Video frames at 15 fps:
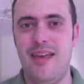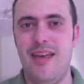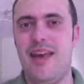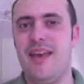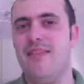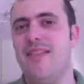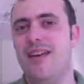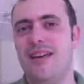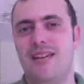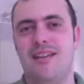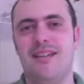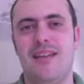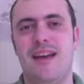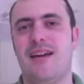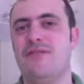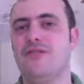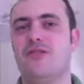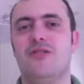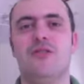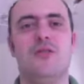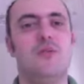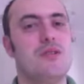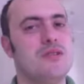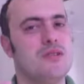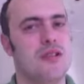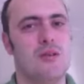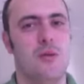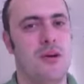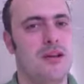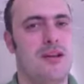And then in the afternoon, we
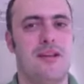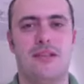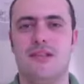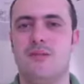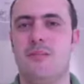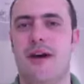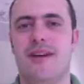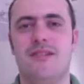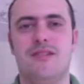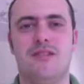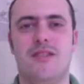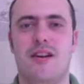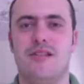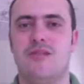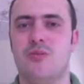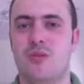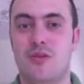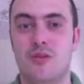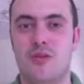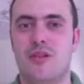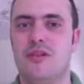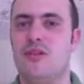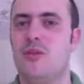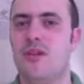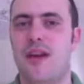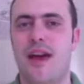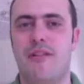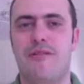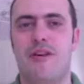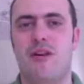started working on the spine stretch. We were doing a two and a
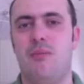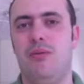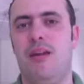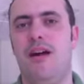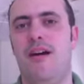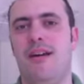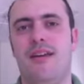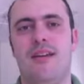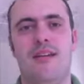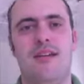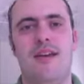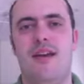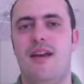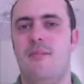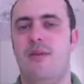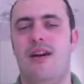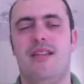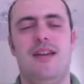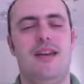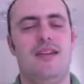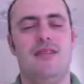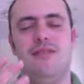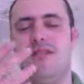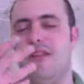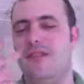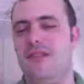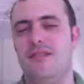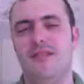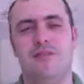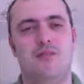half hour block. And by the end of it,
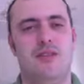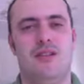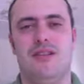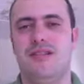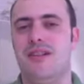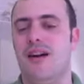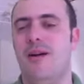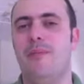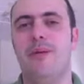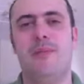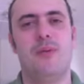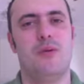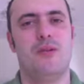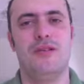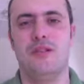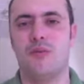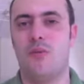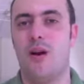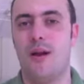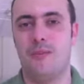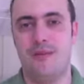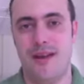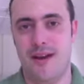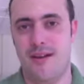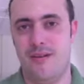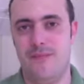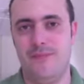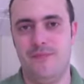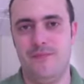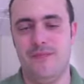you could tell people were just wiped
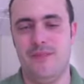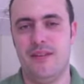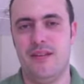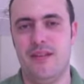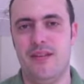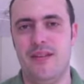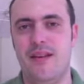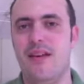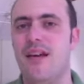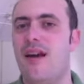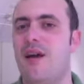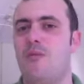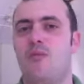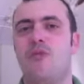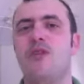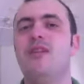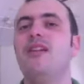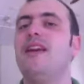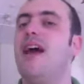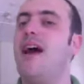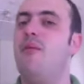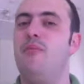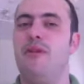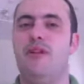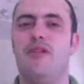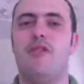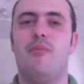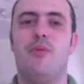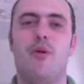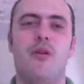out. I'm really happy to
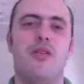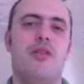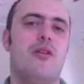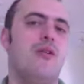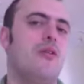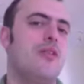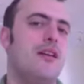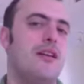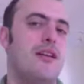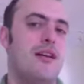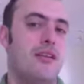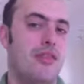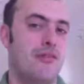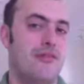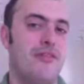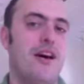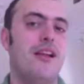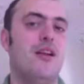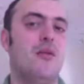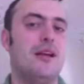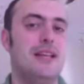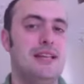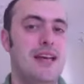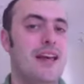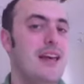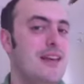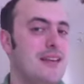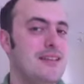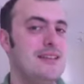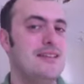report, though, that on the following
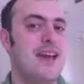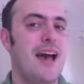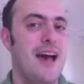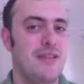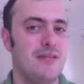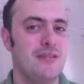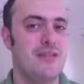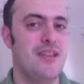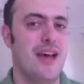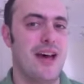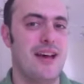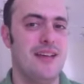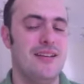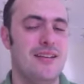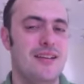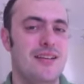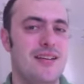days after that,